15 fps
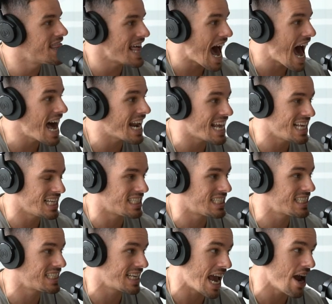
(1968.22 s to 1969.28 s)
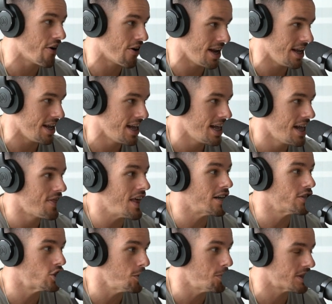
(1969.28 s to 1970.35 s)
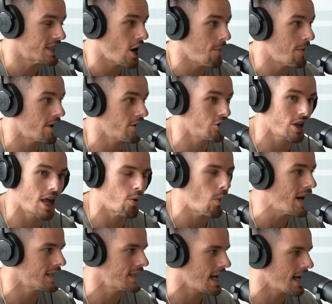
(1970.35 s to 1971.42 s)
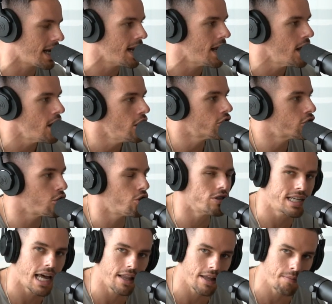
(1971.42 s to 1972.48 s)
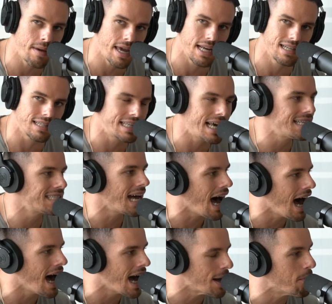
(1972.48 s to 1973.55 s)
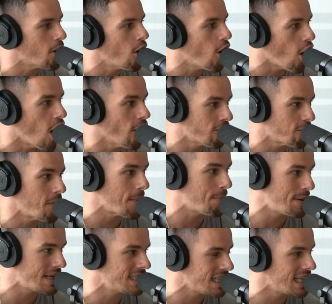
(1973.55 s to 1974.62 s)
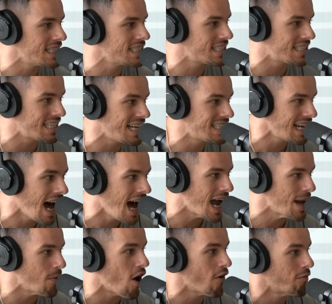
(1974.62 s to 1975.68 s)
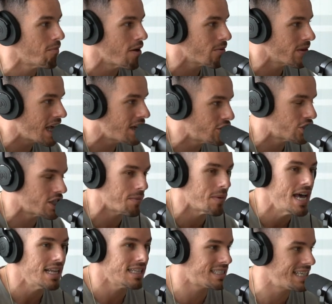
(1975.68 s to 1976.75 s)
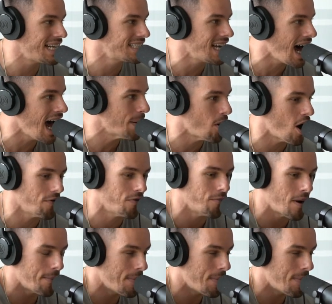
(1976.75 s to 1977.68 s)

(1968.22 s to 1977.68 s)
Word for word: That is scary. That is super scary because you're like, wait a second. So you're telling me to take time off of my business, to take time off of my relationship, to take time off of my